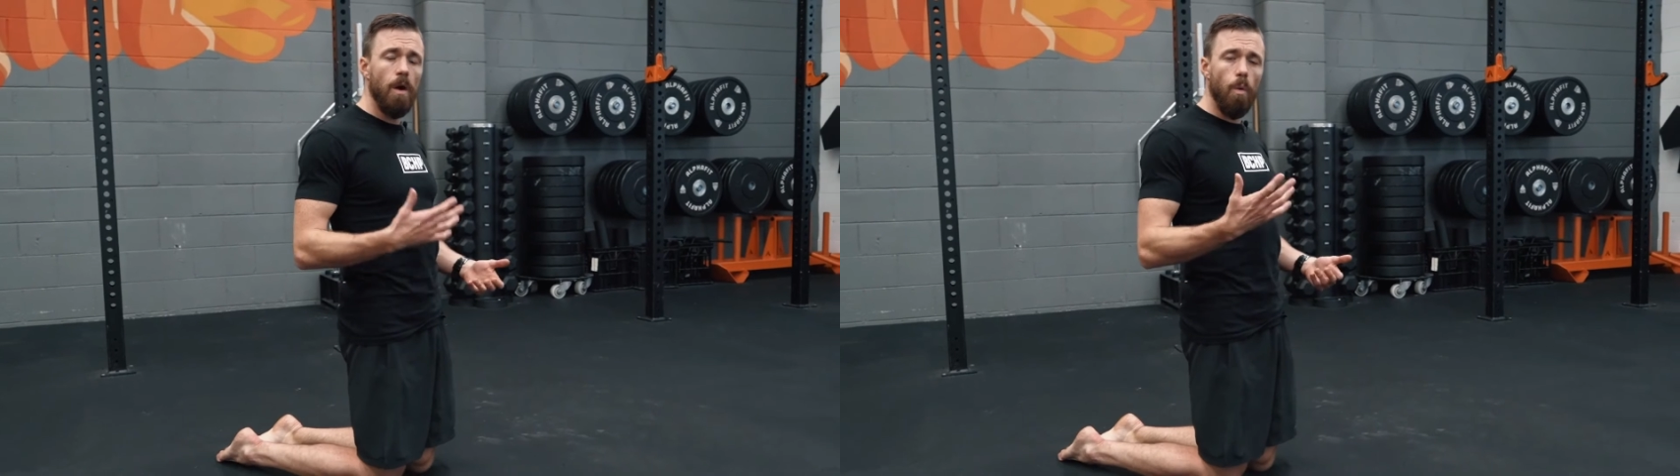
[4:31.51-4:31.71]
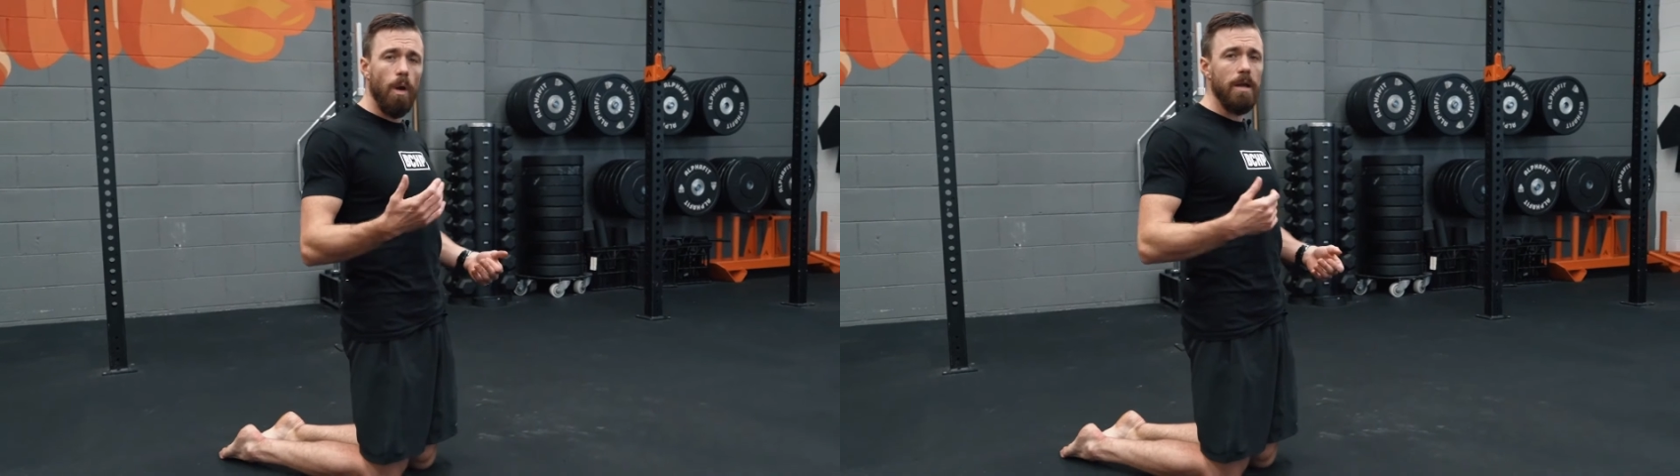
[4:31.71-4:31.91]

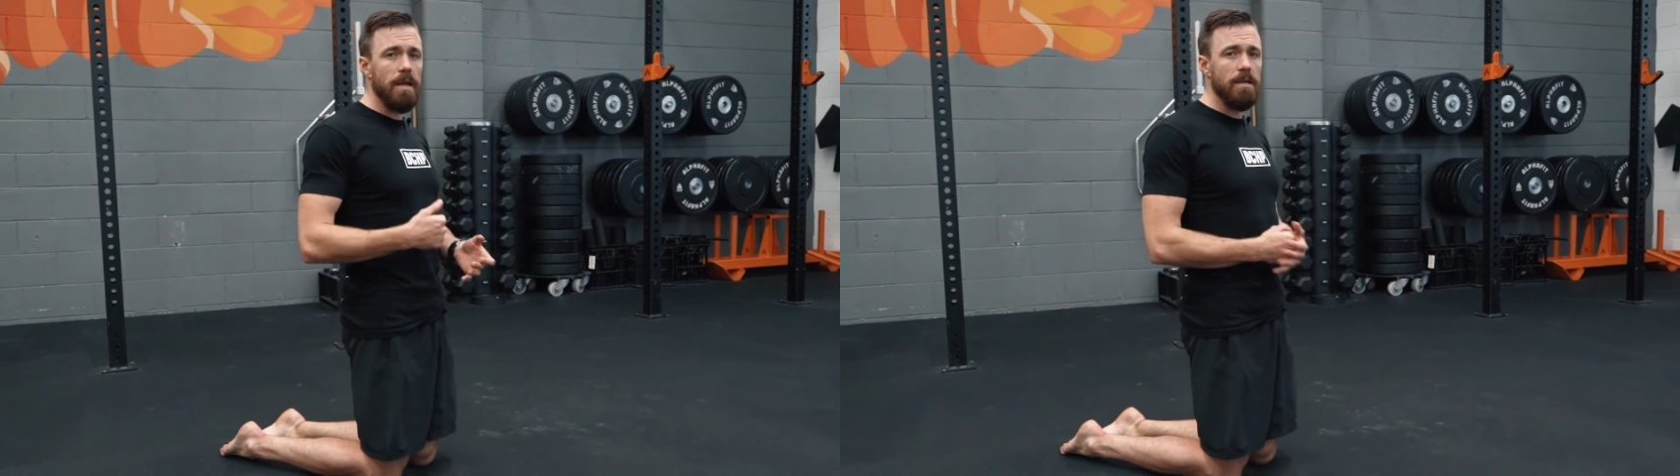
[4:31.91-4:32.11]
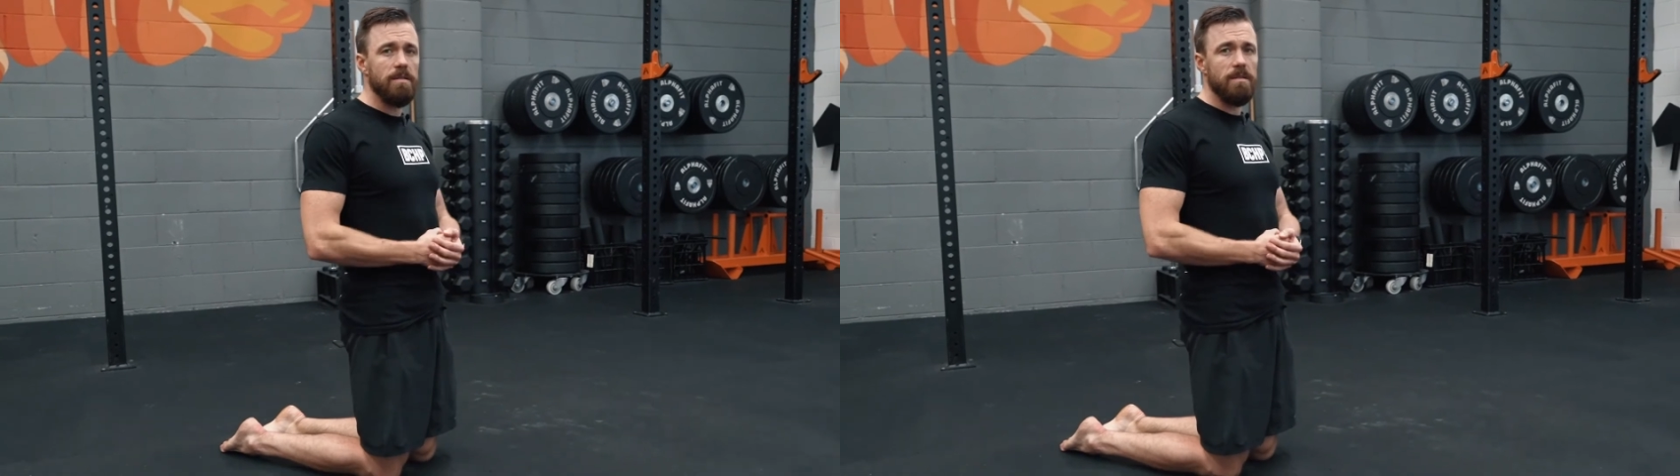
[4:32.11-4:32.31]
we
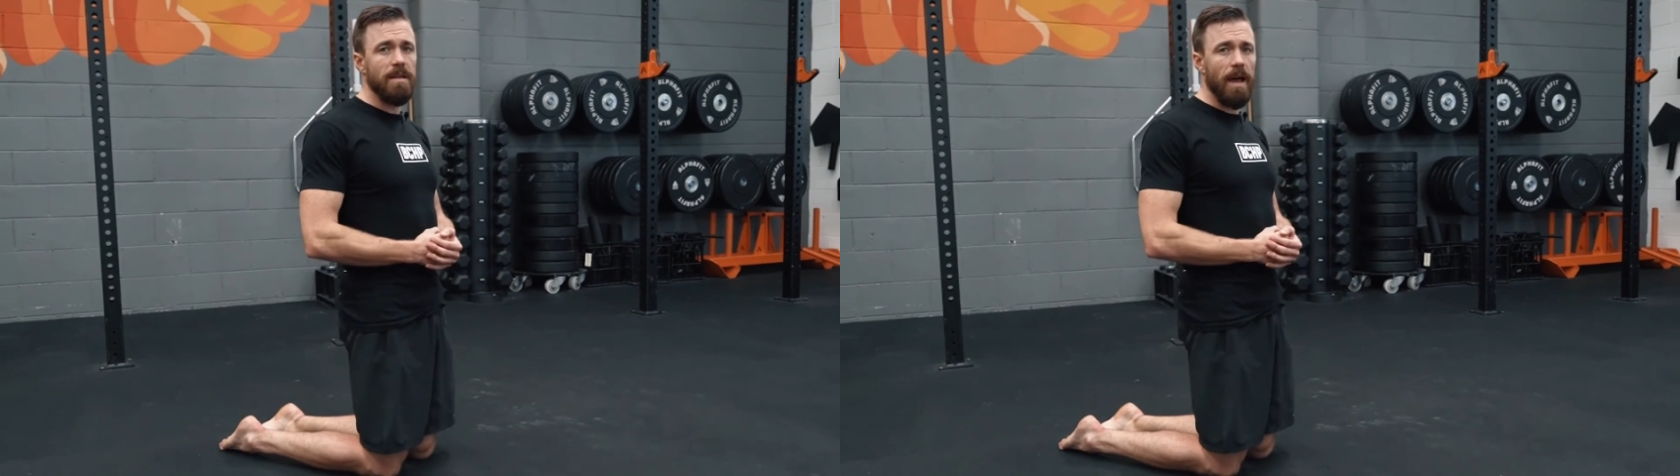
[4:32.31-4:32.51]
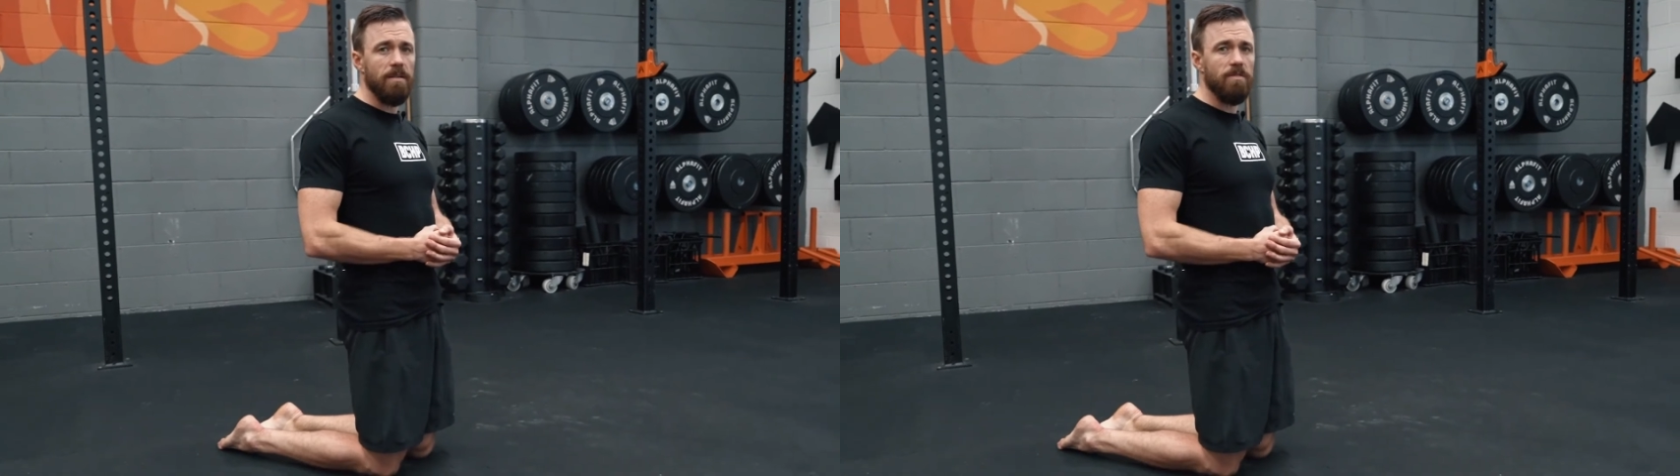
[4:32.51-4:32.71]
need to
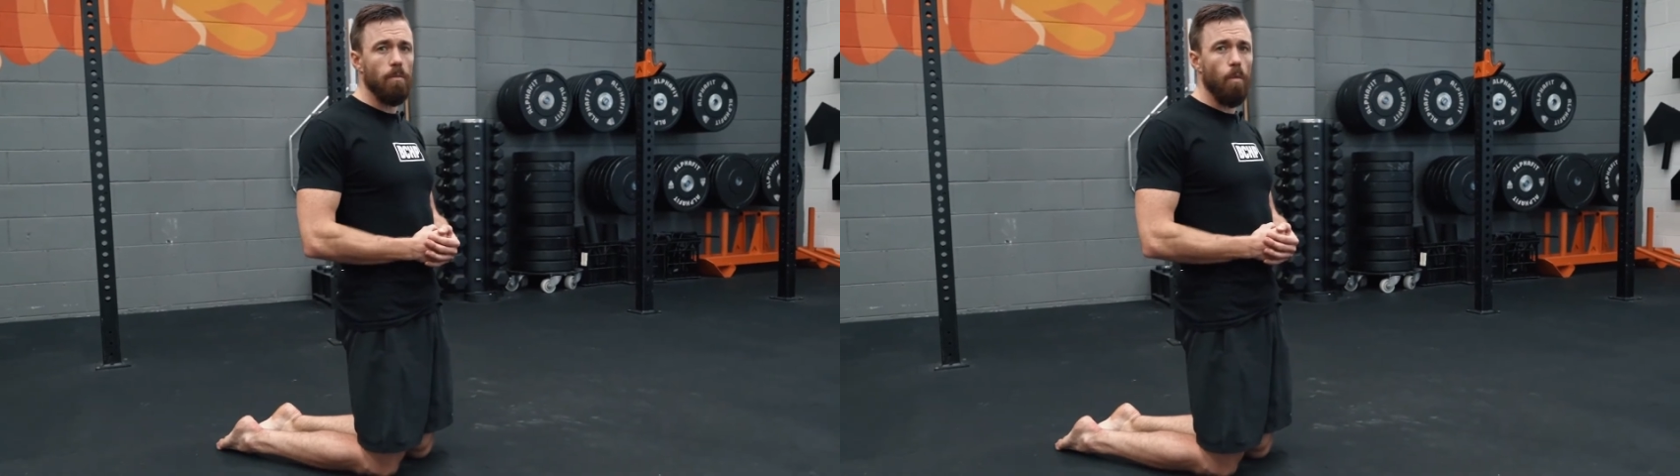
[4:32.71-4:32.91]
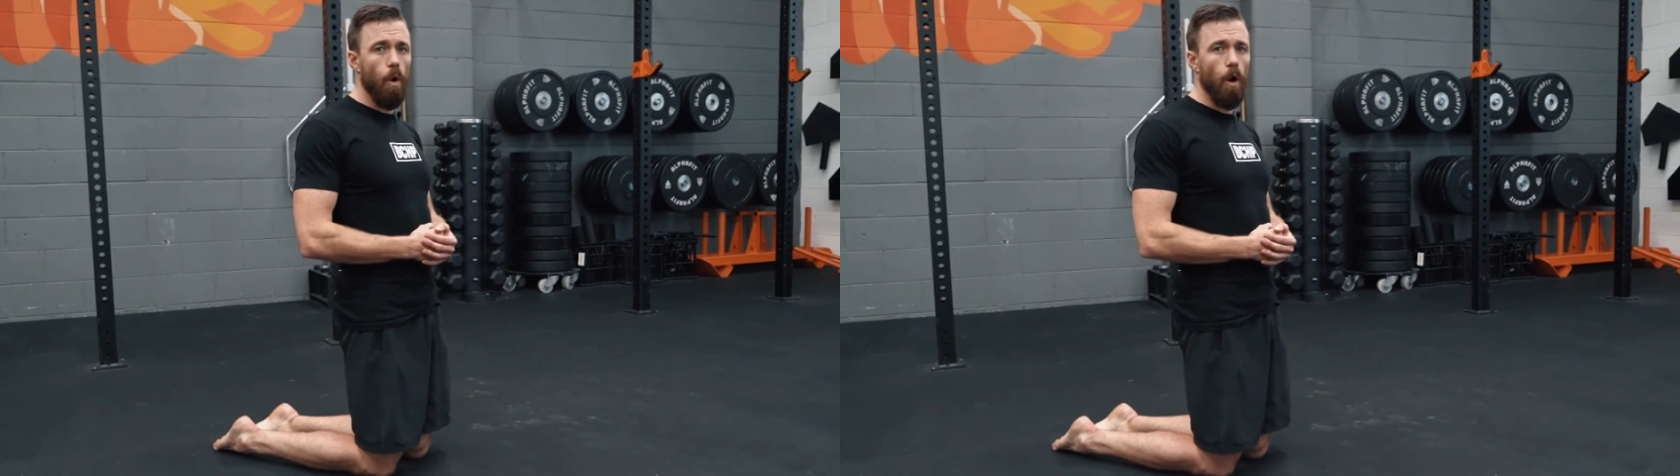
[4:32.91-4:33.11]
take
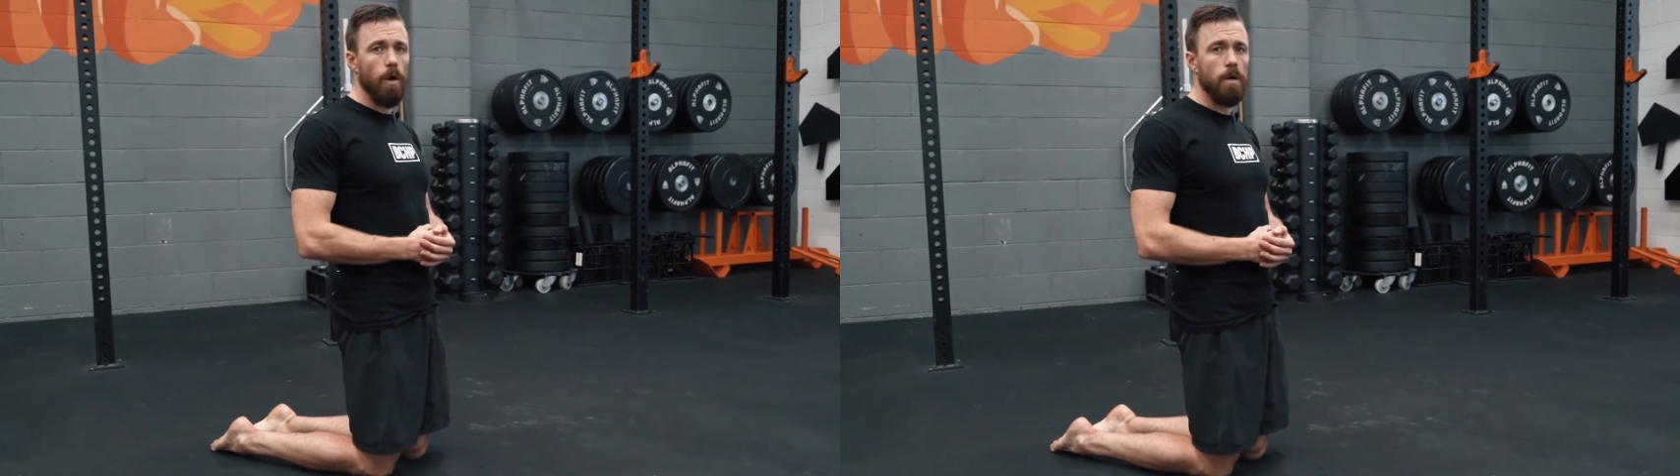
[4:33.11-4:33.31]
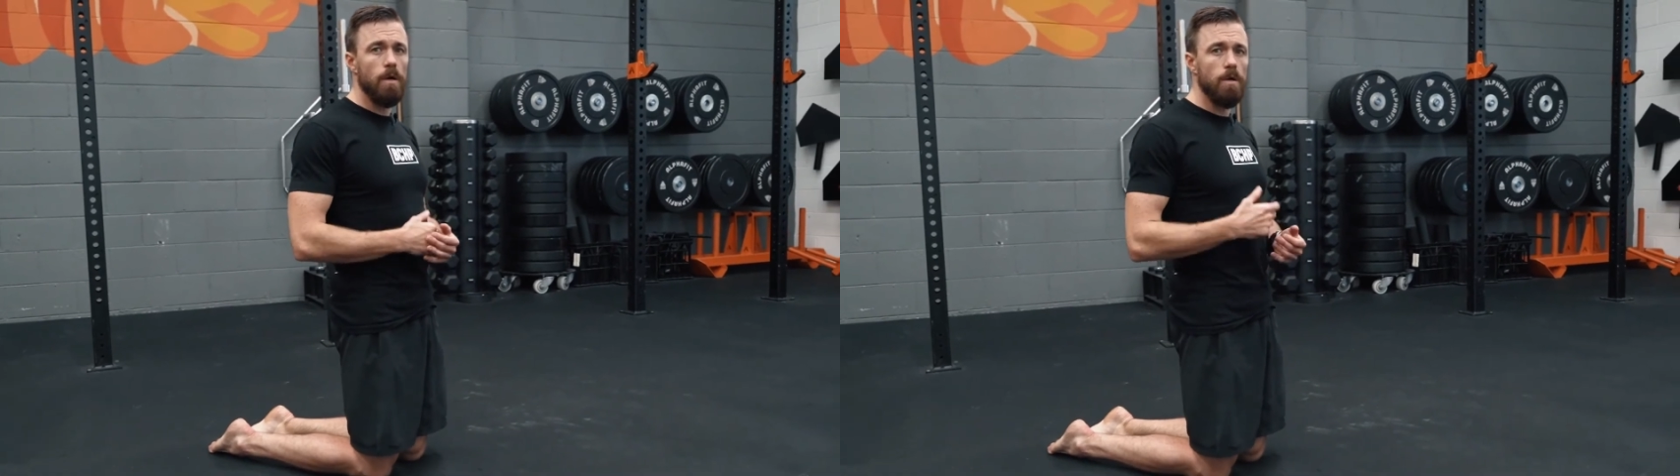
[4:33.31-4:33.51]
some
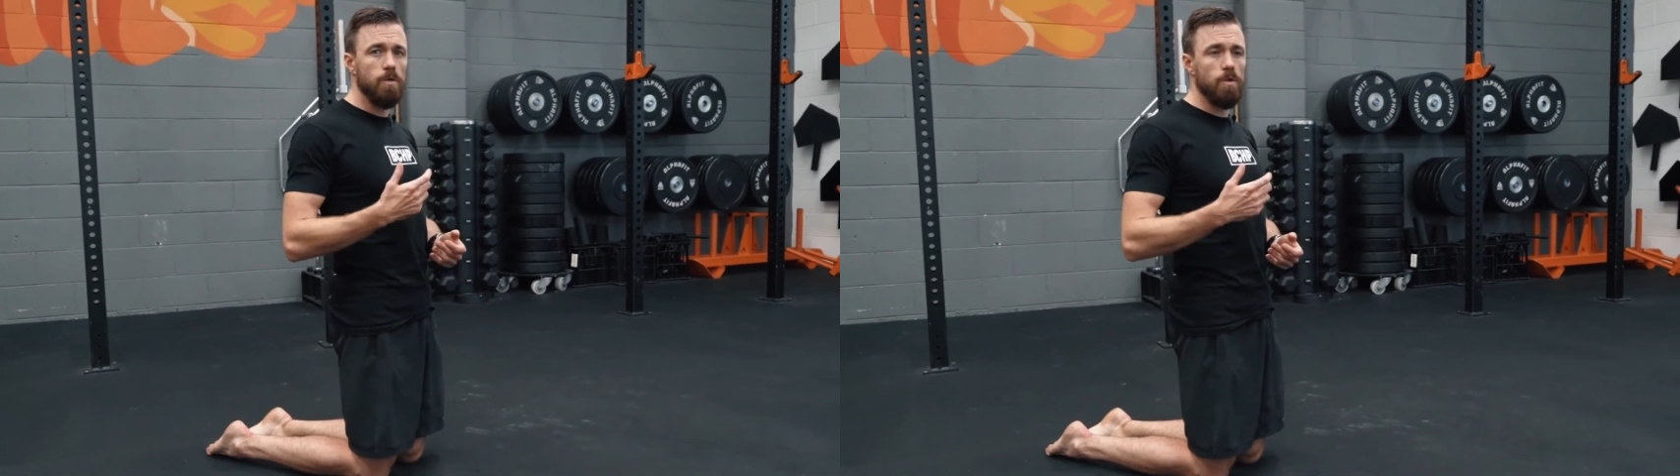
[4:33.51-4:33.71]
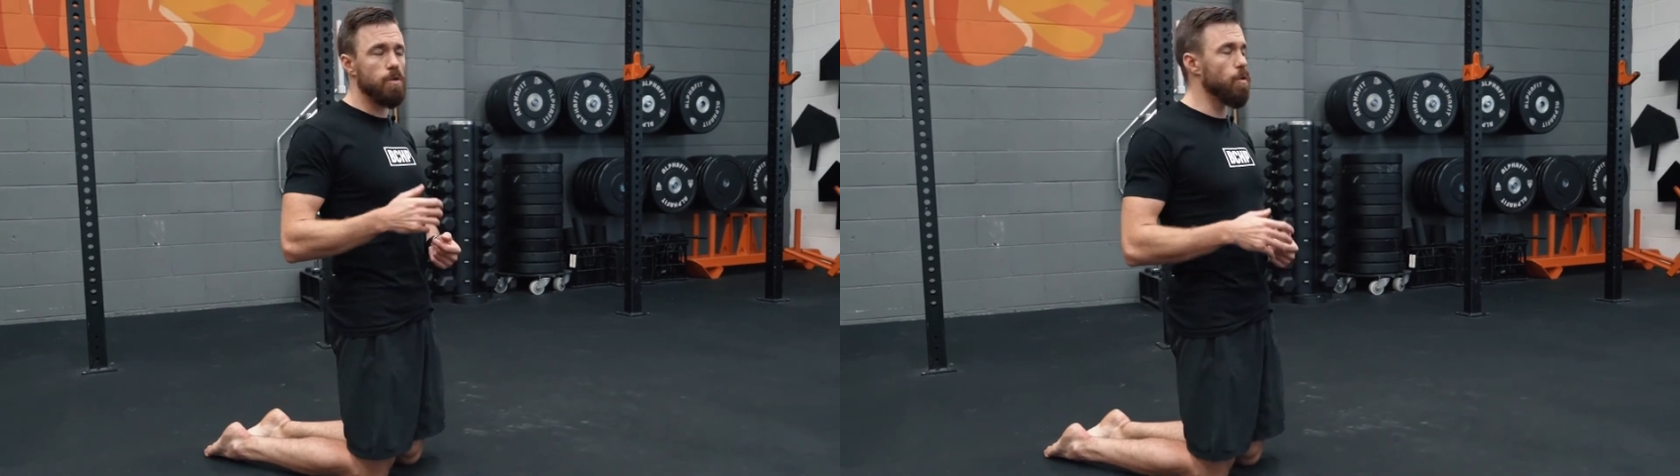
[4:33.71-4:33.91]
work
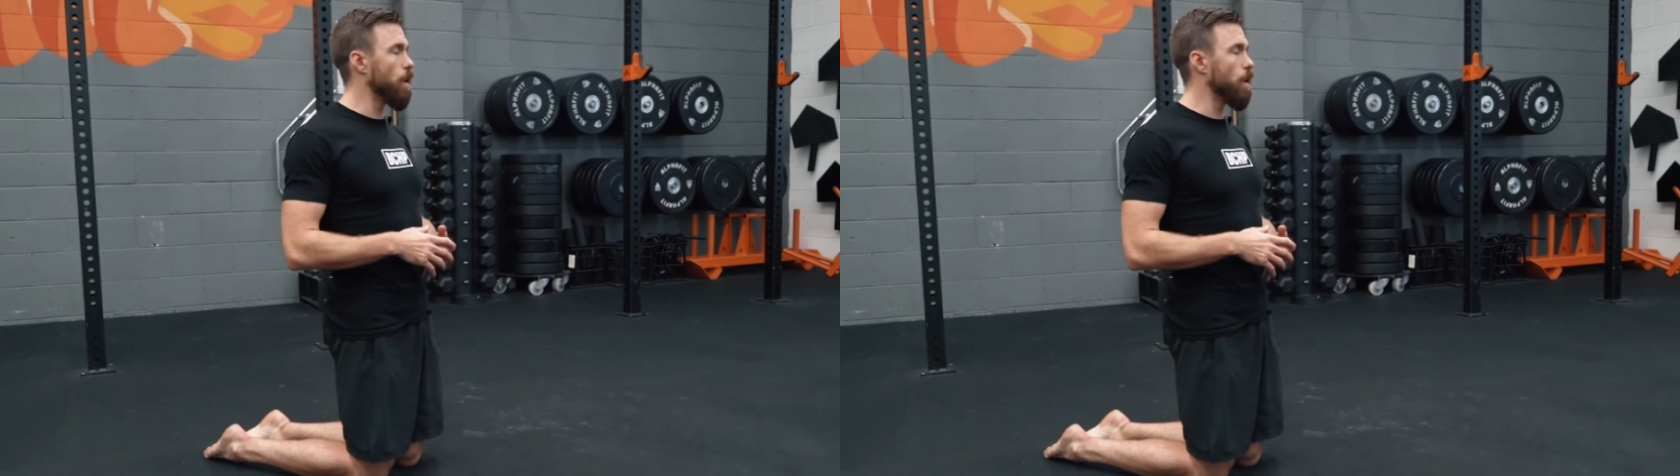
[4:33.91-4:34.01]
to do